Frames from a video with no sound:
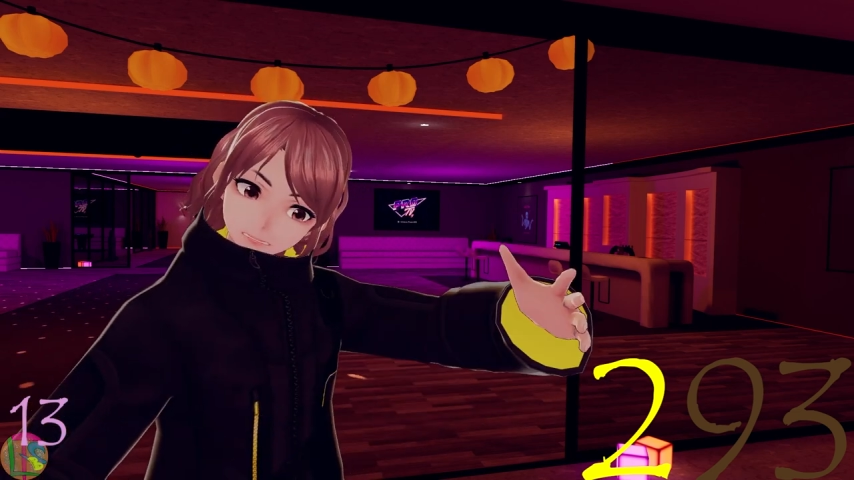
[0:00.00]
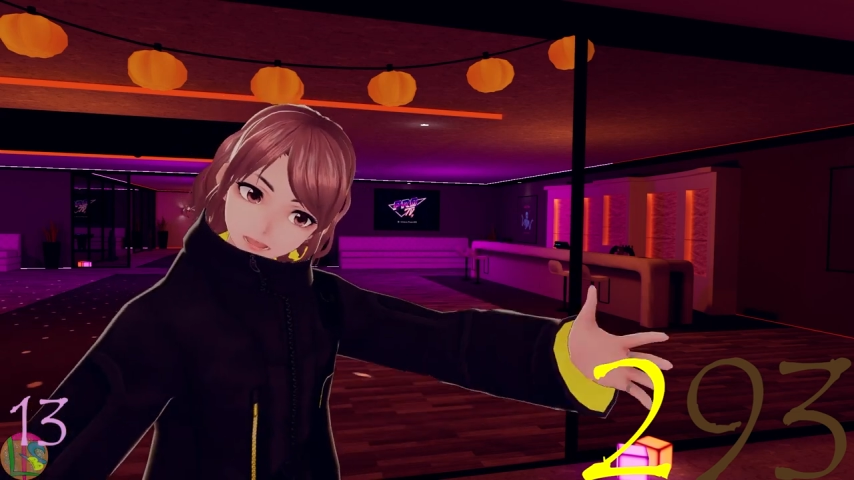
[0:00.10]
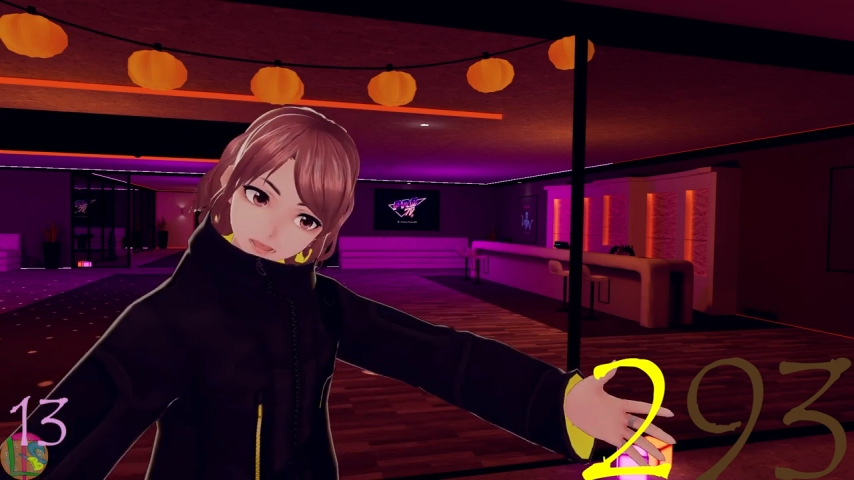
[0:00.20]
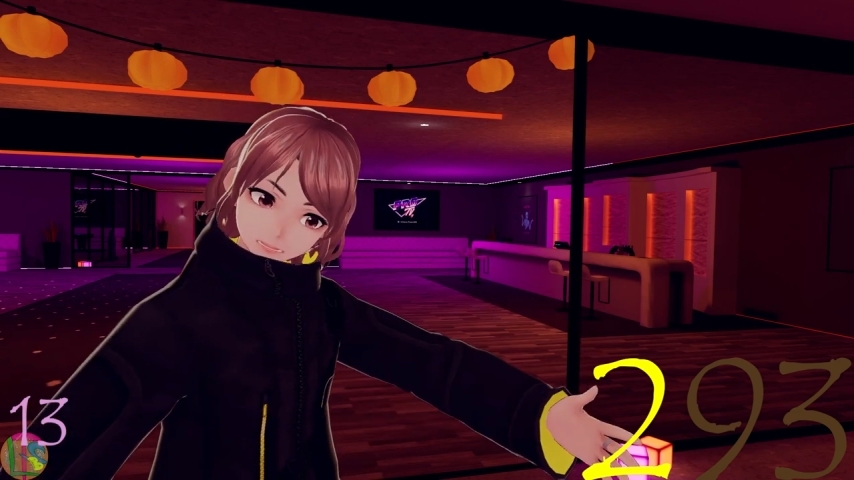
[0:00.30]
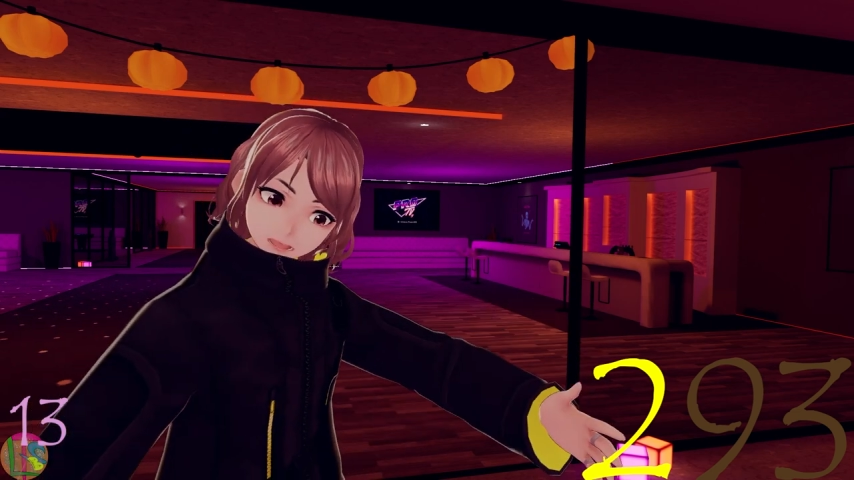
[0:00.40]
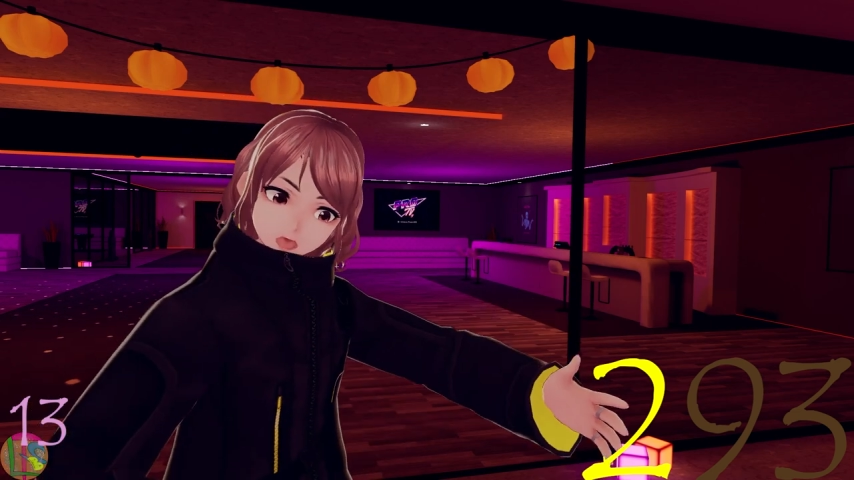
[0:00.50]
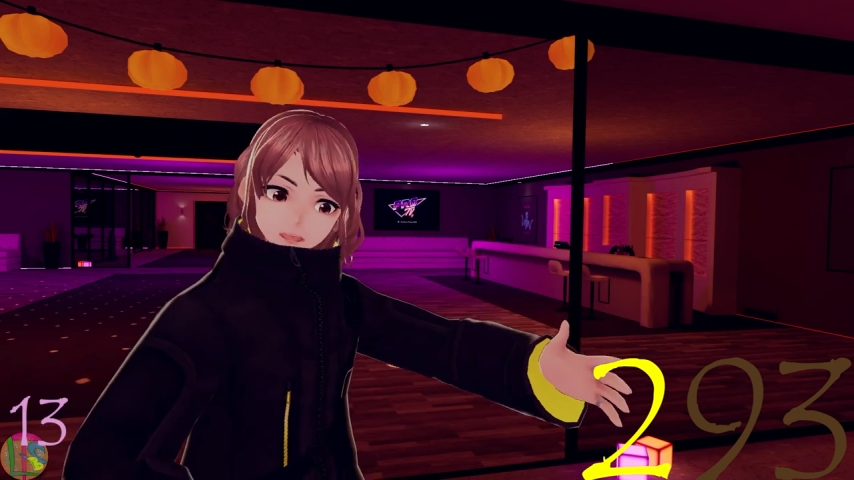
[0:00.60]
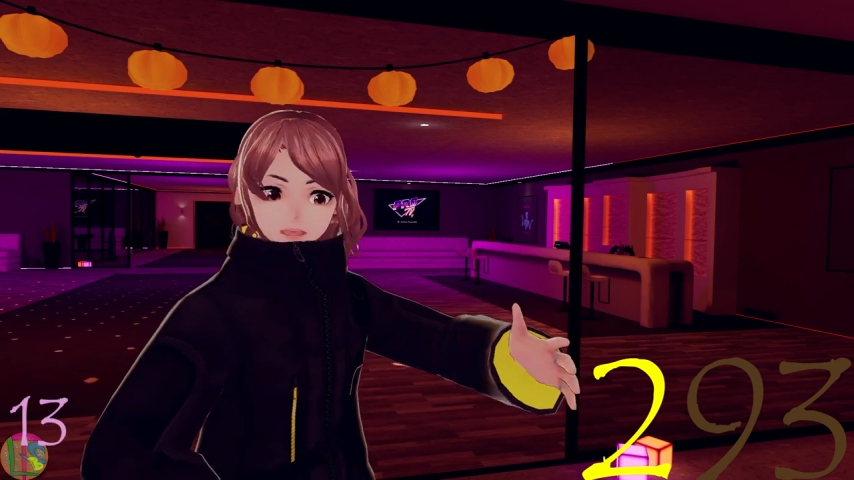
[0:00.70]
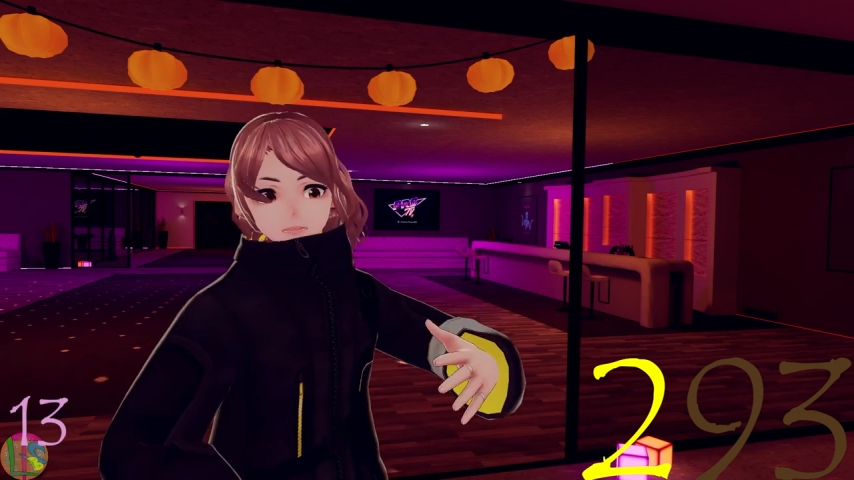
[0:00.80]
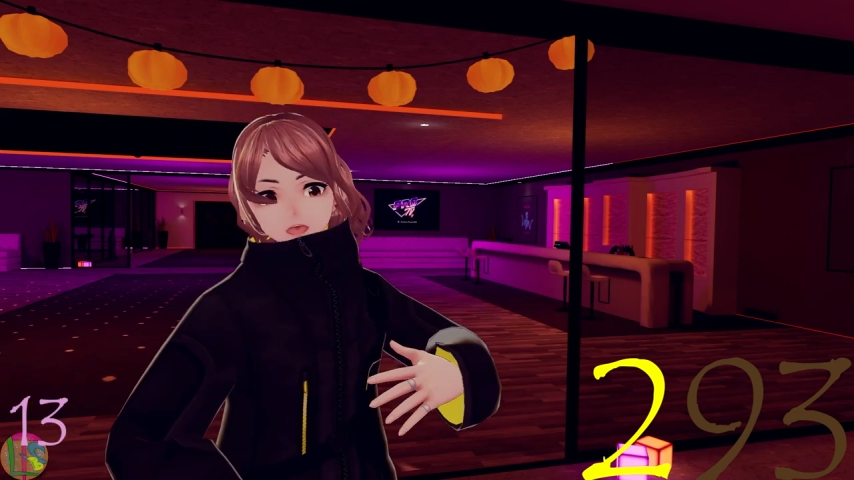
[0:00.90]
through these two and a
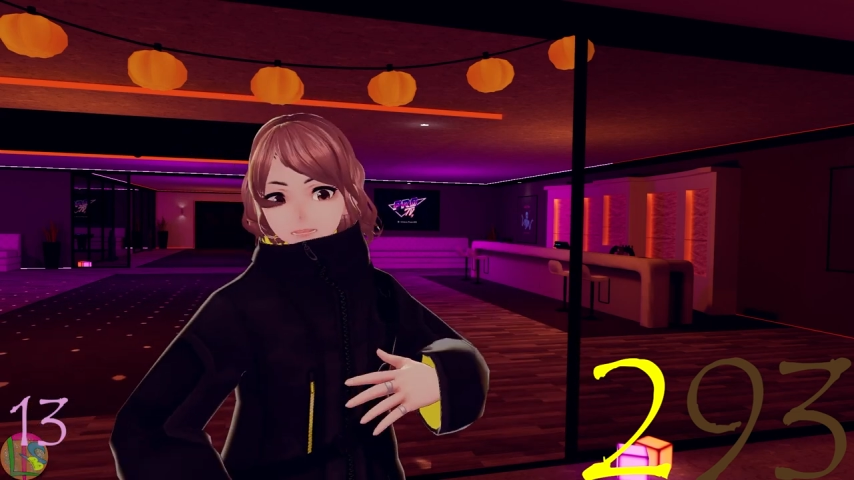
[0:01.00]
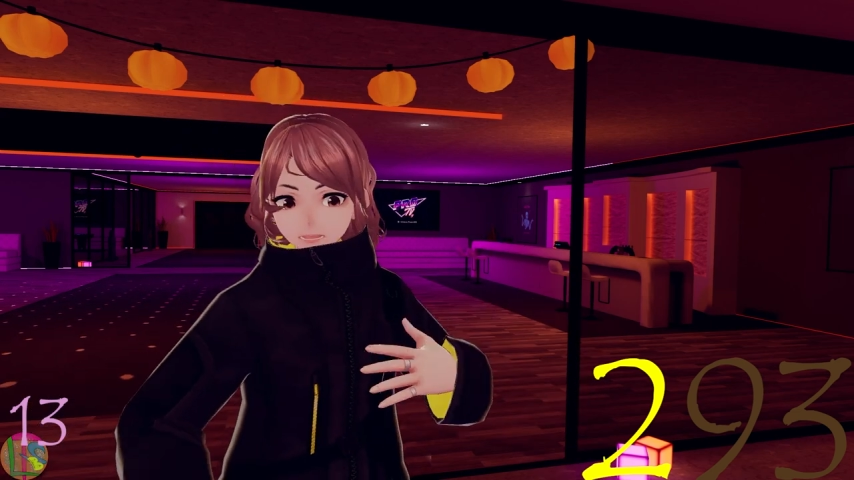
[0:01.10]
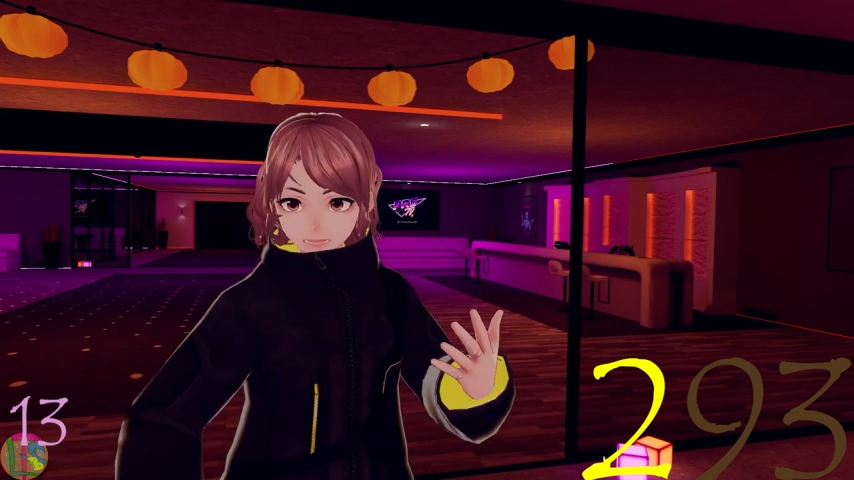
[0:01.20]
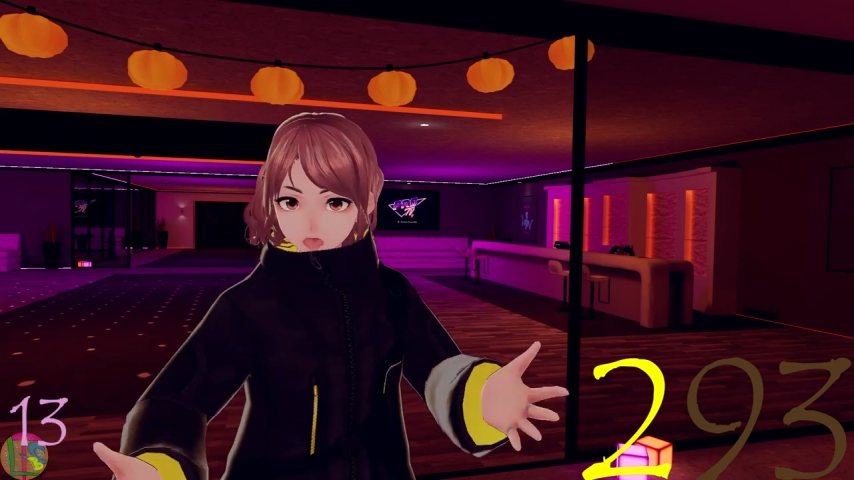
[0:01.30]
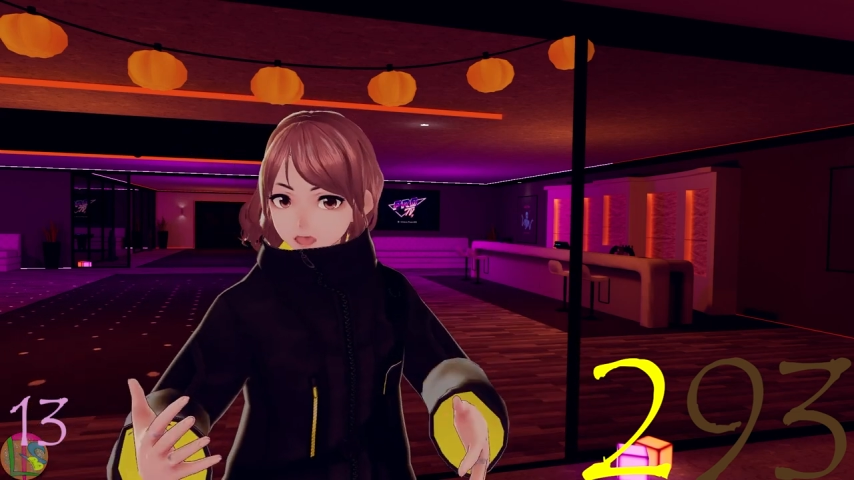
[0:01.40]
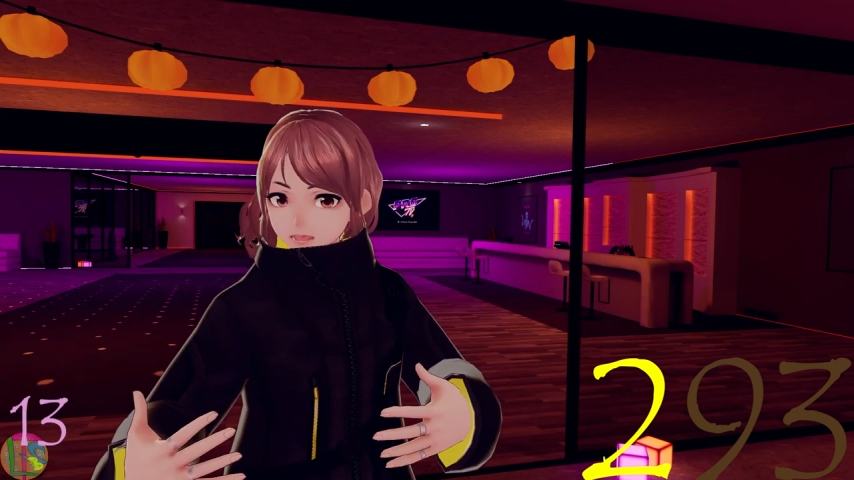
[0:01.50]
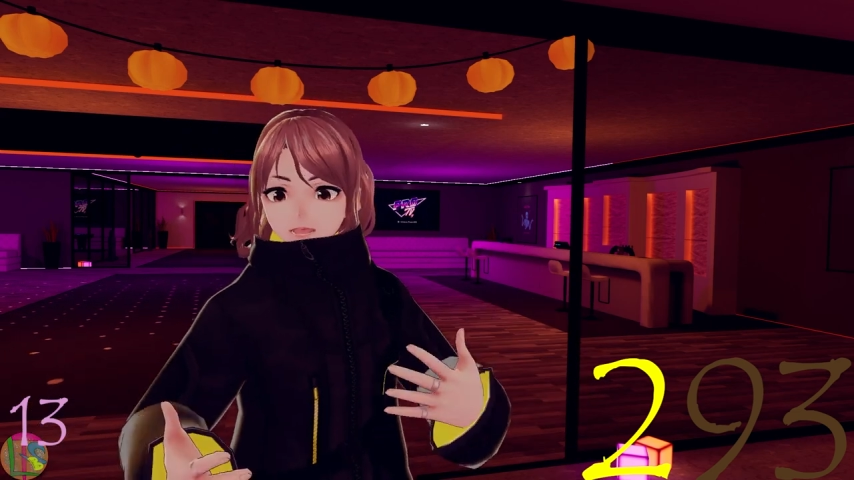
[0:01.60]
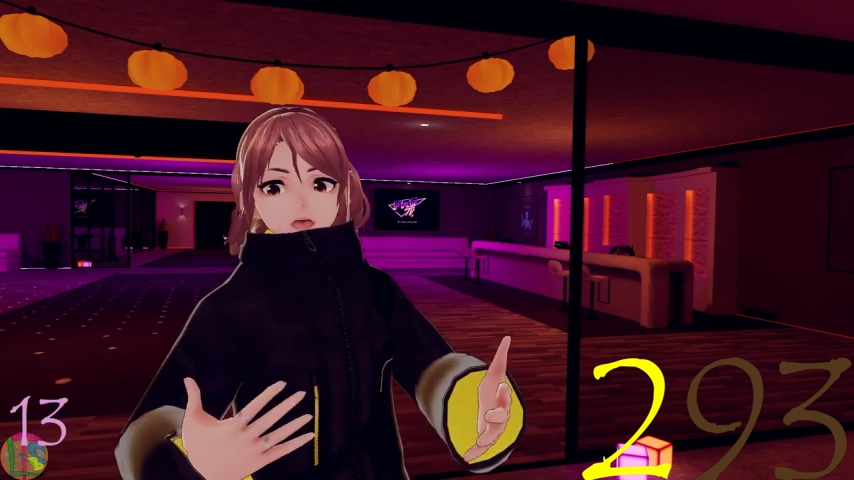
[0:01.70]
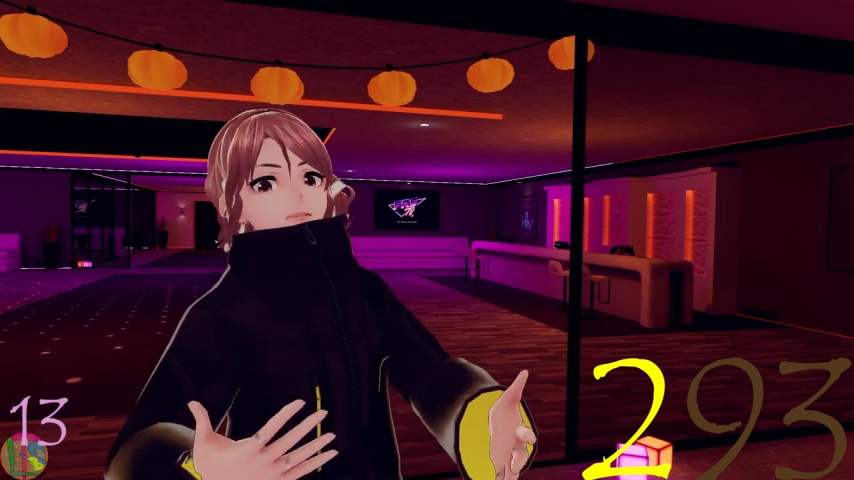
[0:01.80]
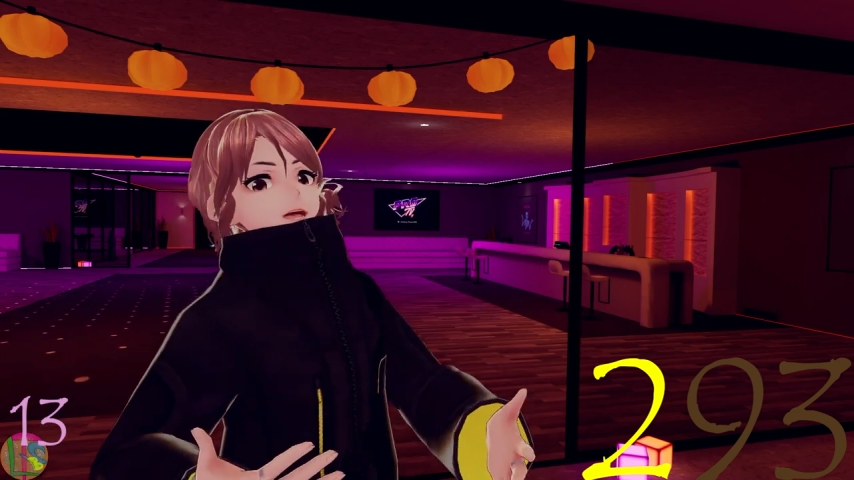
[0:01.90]
half weeks of do, using